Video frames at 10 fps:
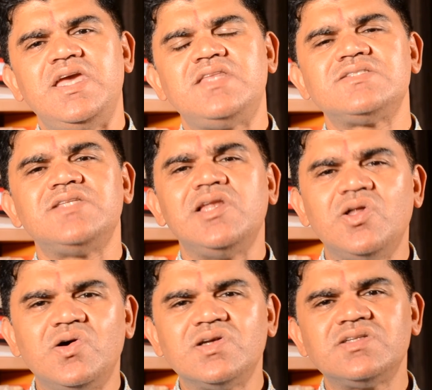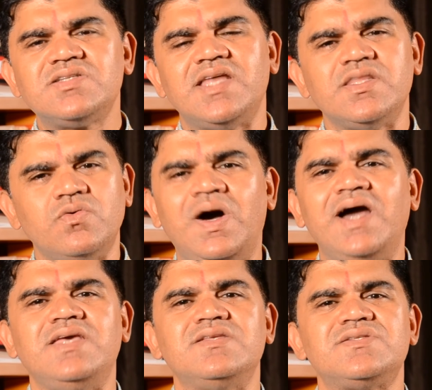it is the learned and the
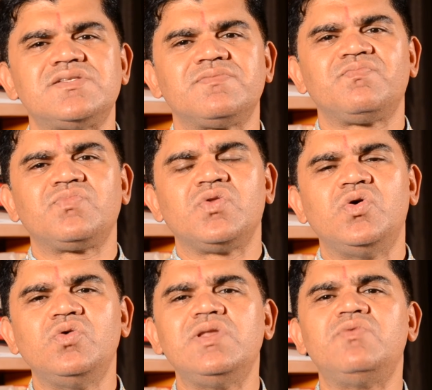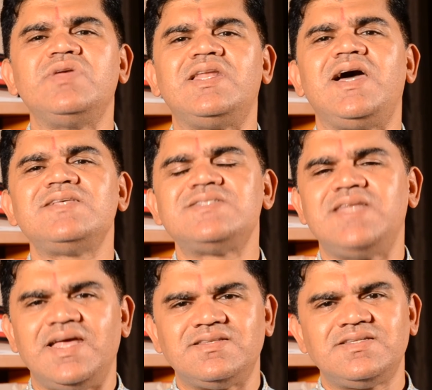wise who will realize
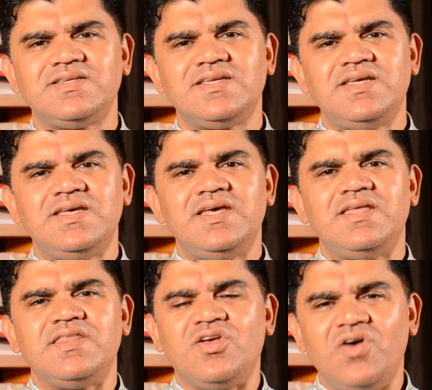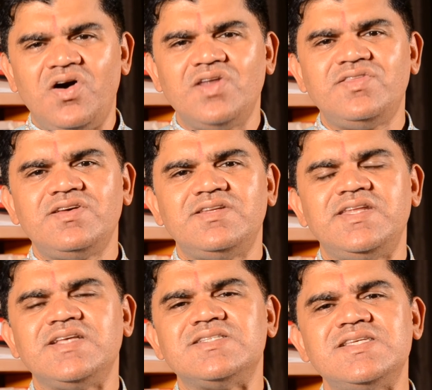that the God that
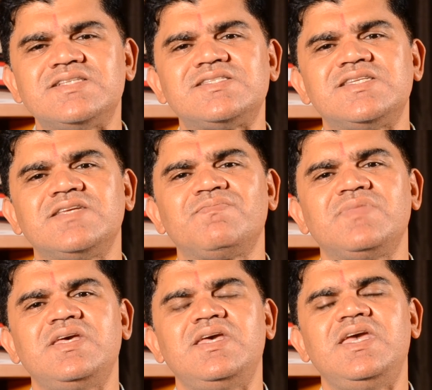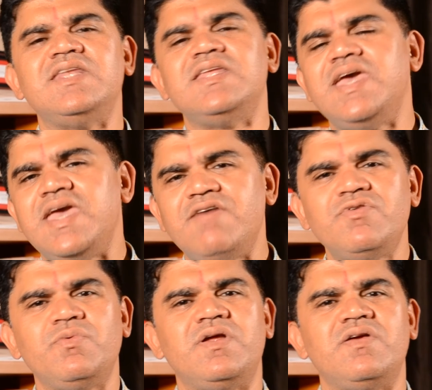exists in
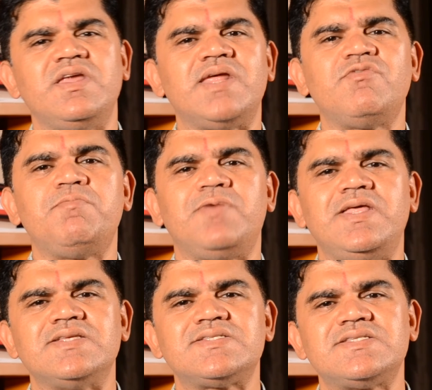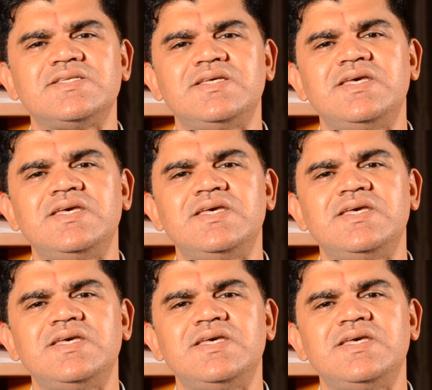everywhere, in every place,